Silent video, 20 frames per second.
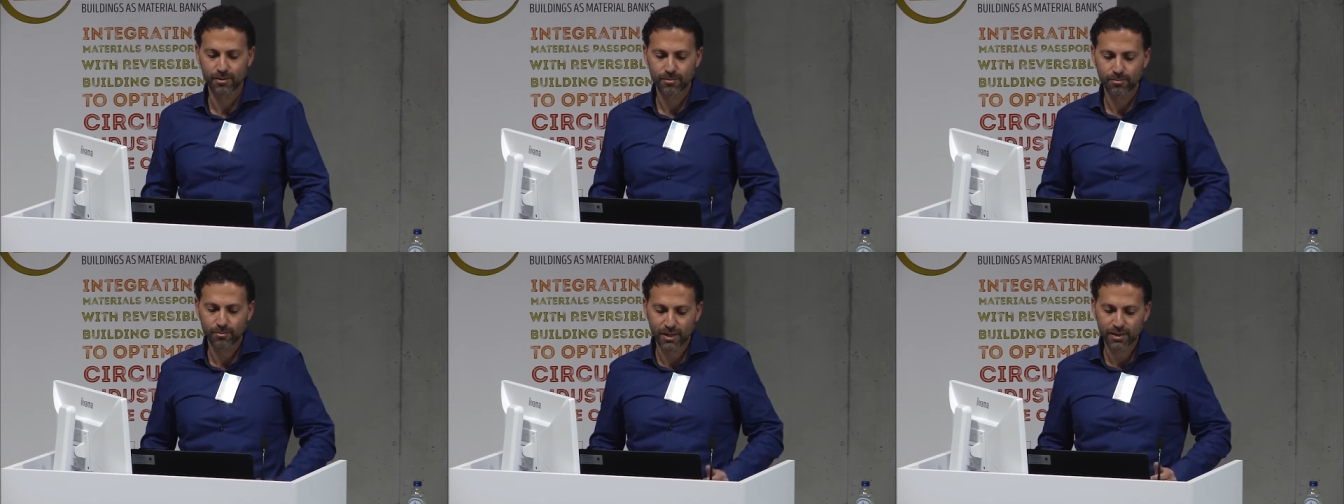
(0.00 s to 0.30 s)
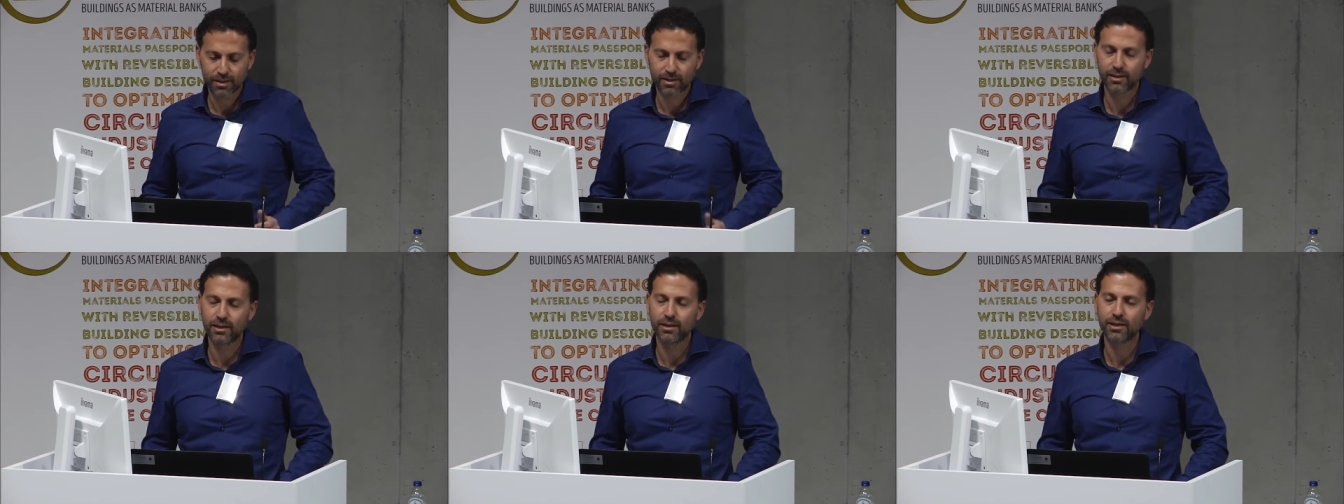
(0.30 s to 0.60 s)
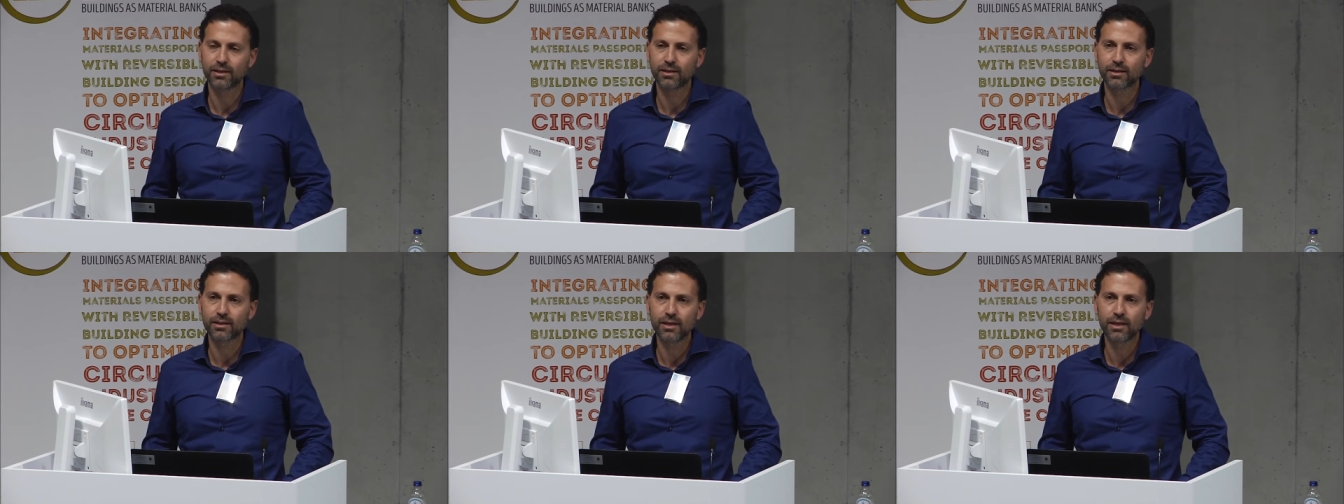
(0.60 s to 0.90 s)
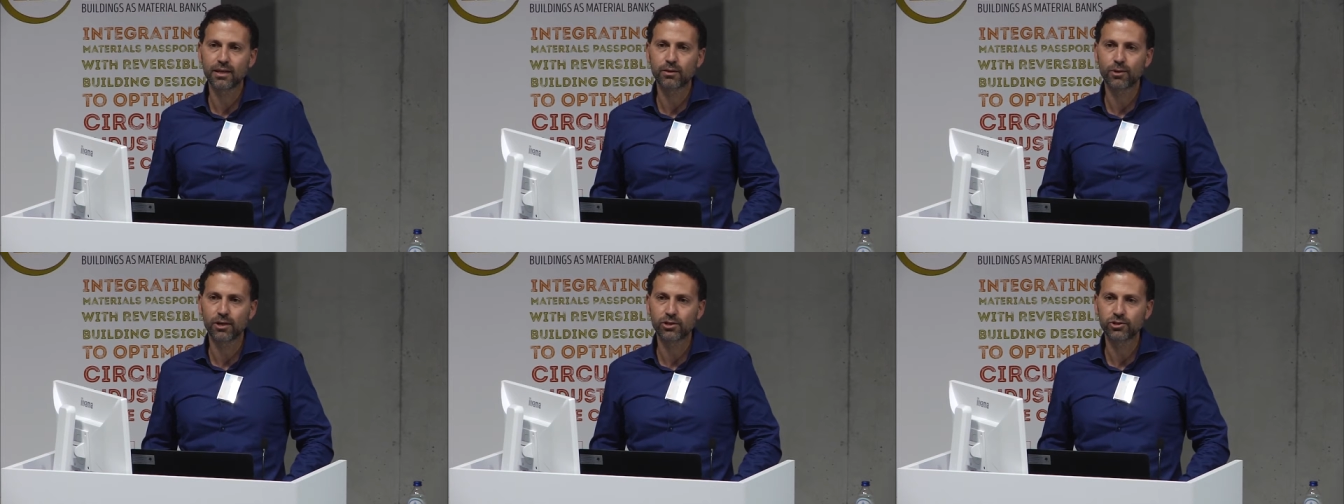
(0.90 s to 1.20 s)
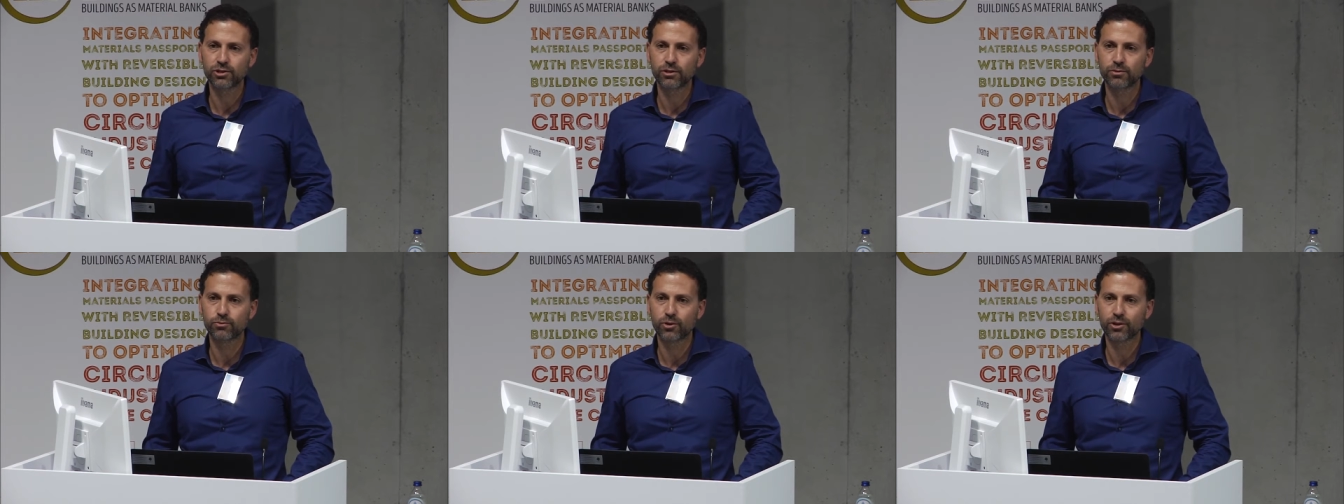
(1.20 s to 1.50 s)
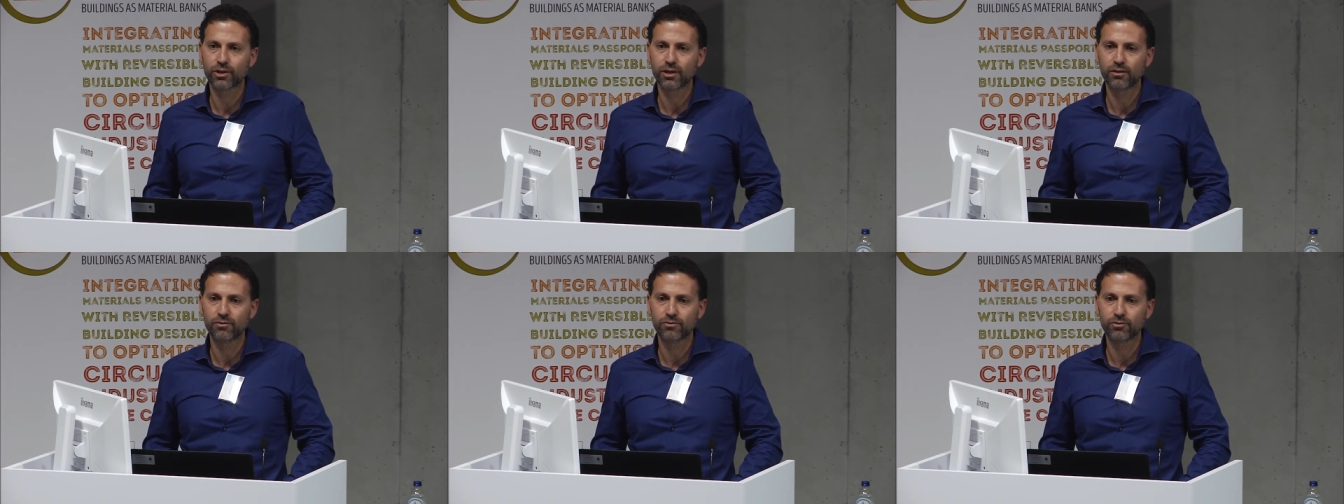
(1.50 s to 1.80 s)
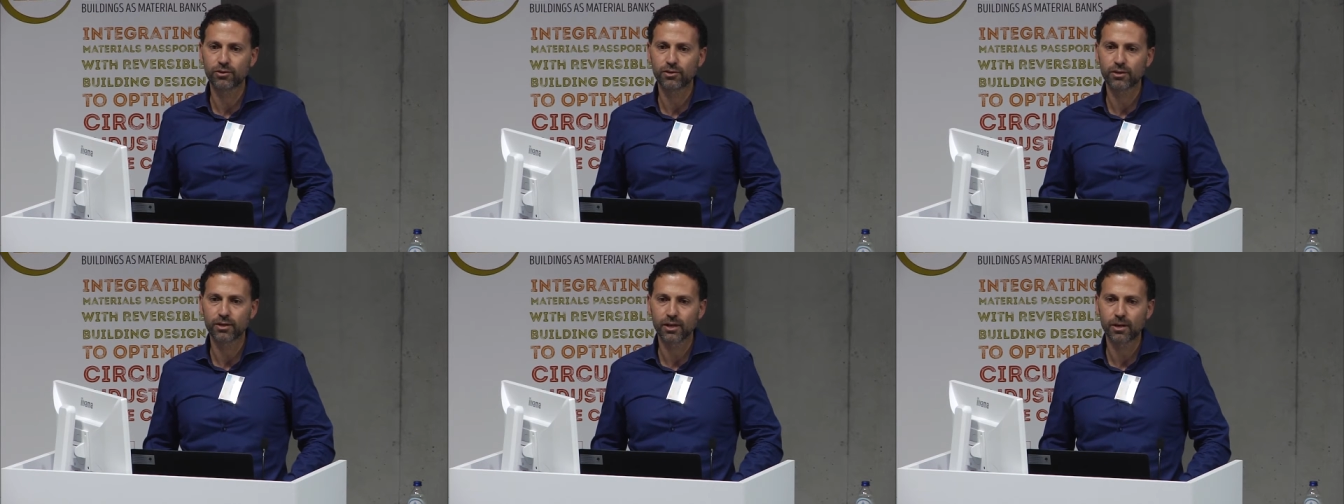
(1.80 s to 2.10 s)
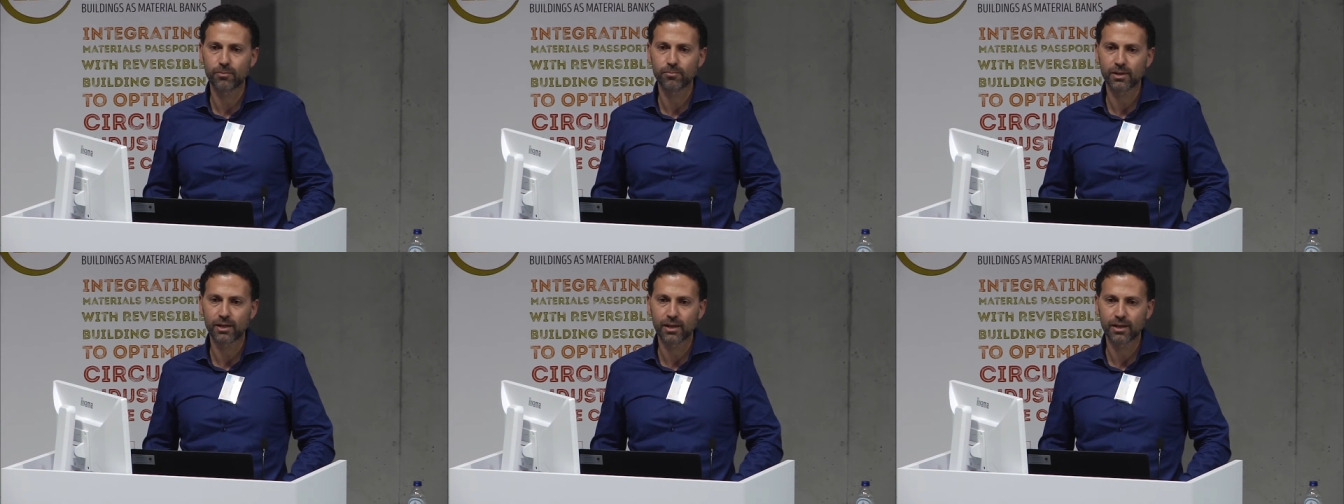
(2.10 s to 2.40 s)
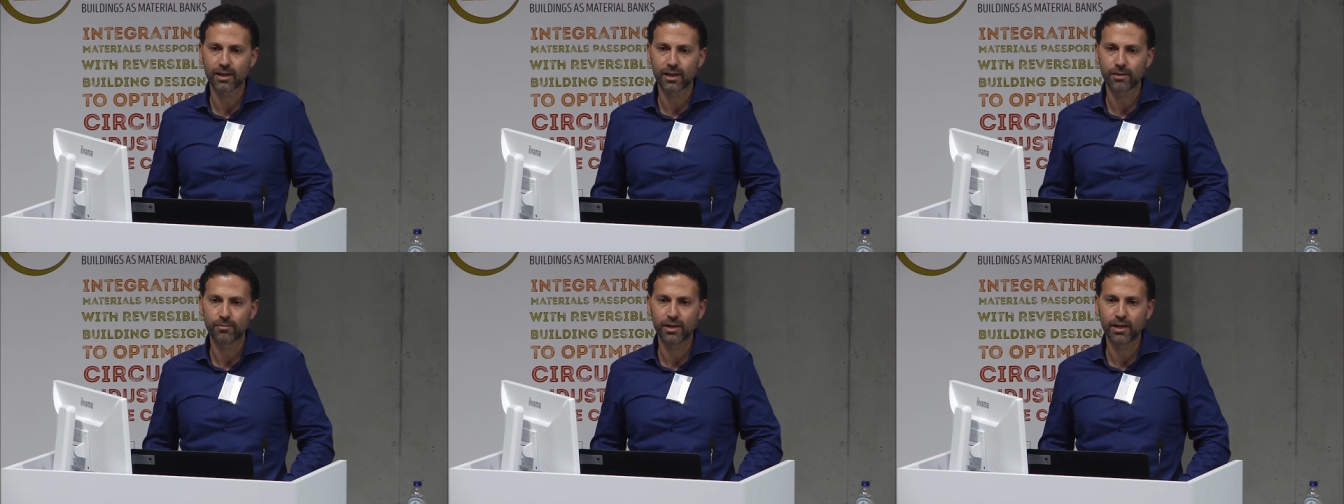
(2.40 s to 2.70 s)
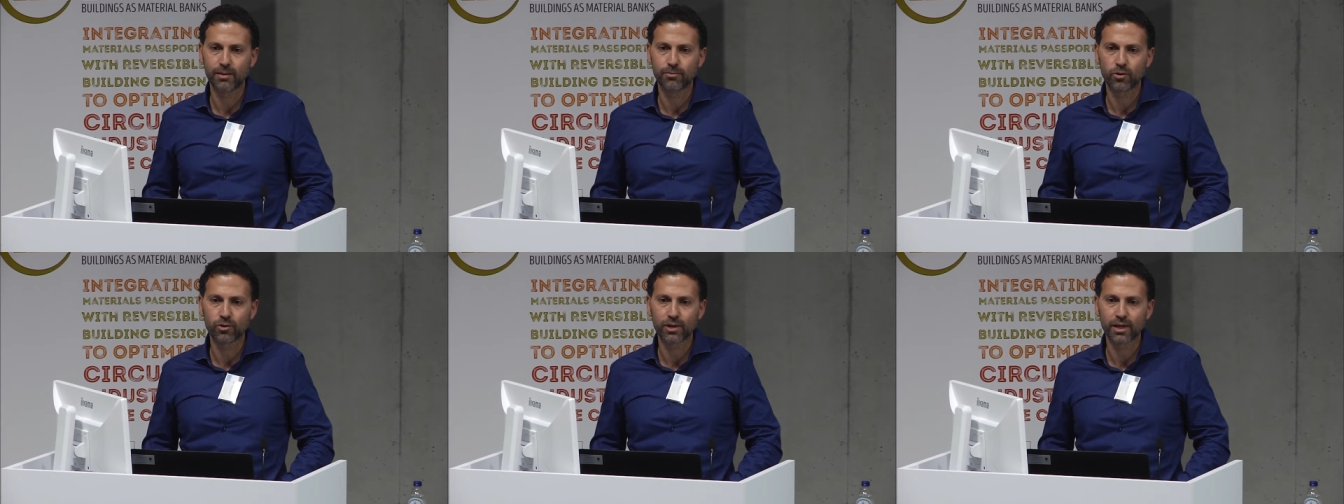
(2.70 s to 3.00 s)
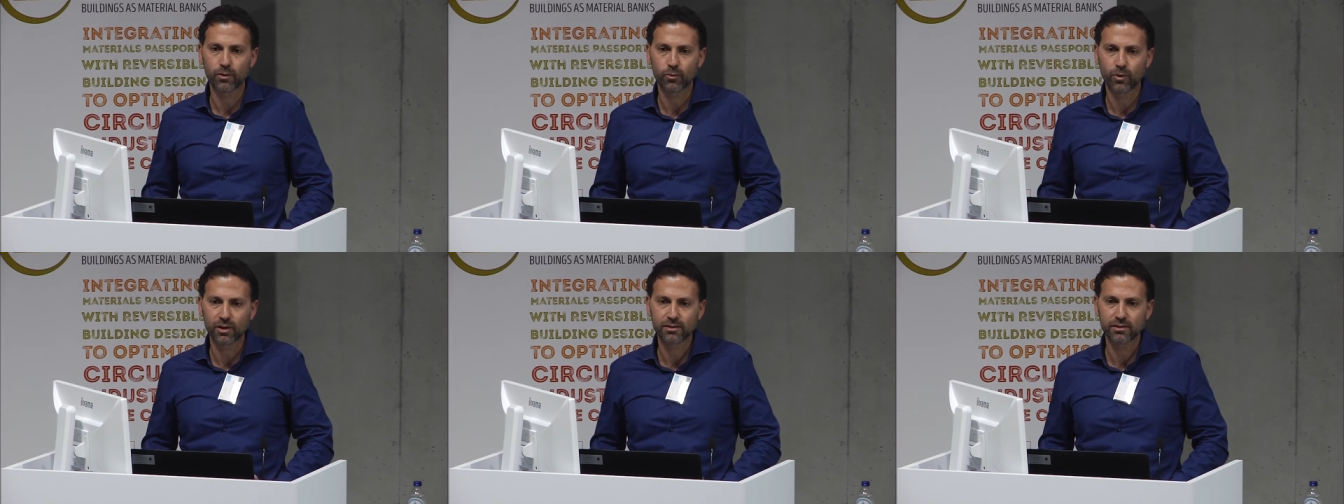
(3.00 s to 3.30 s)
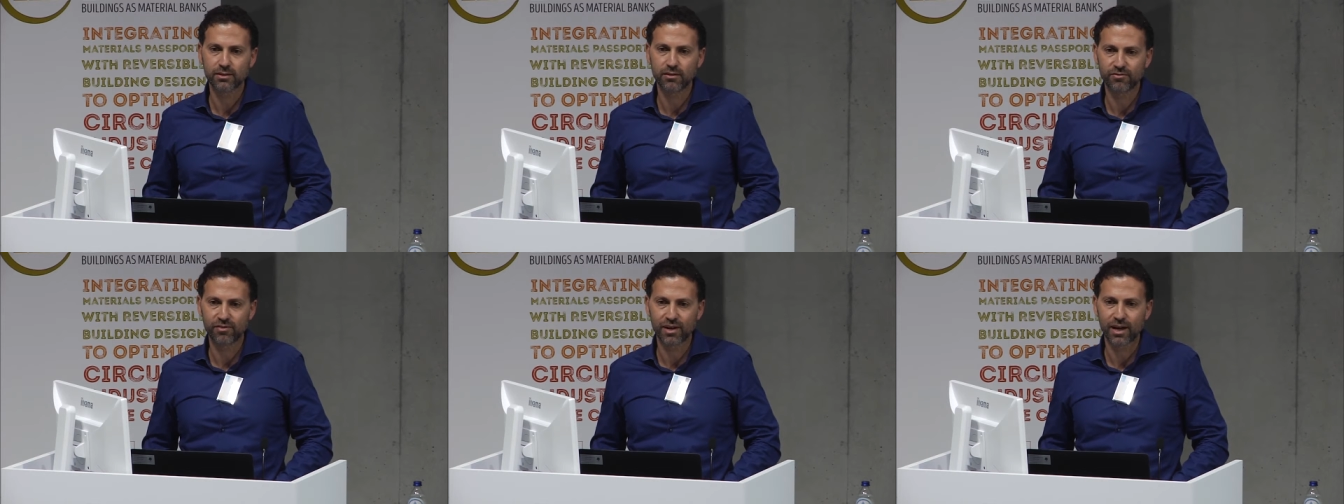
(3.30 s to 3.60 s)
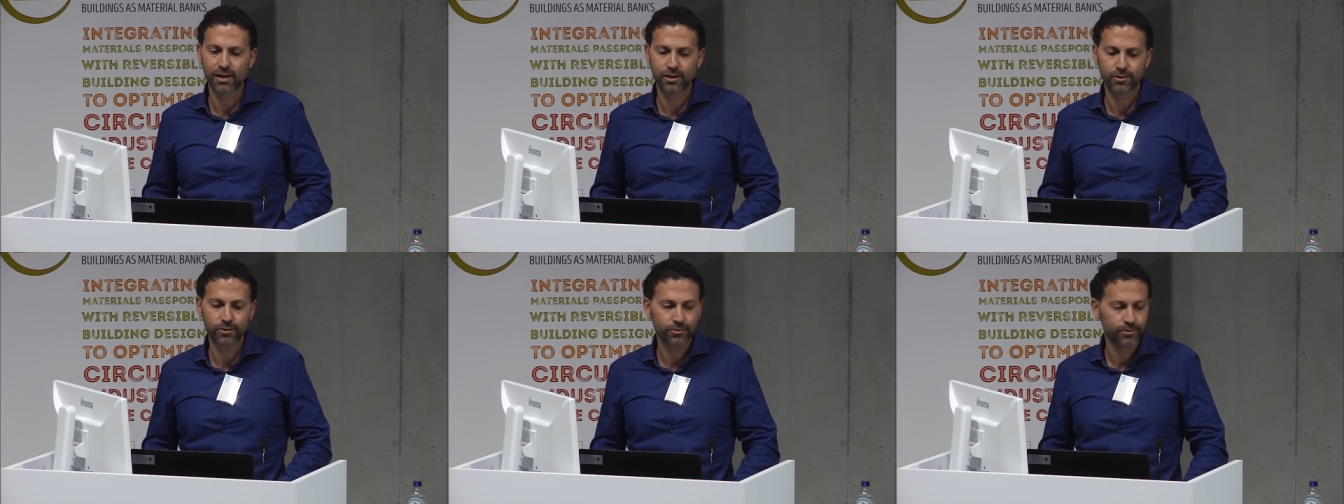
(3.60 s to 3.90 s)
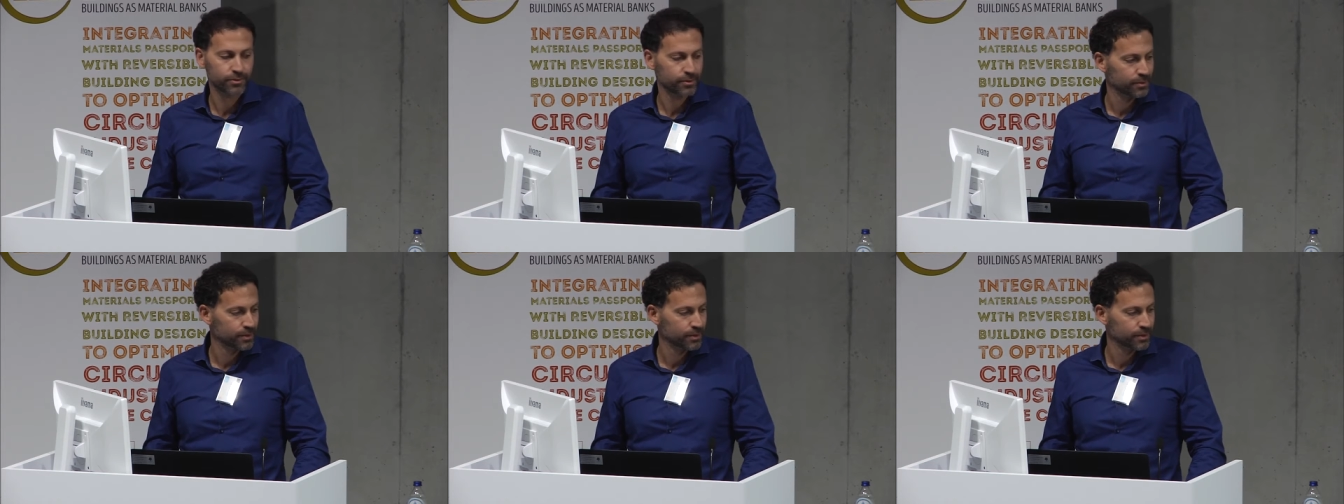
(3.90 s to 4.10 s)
But the key question working for a company like I B M, okay, what's the value?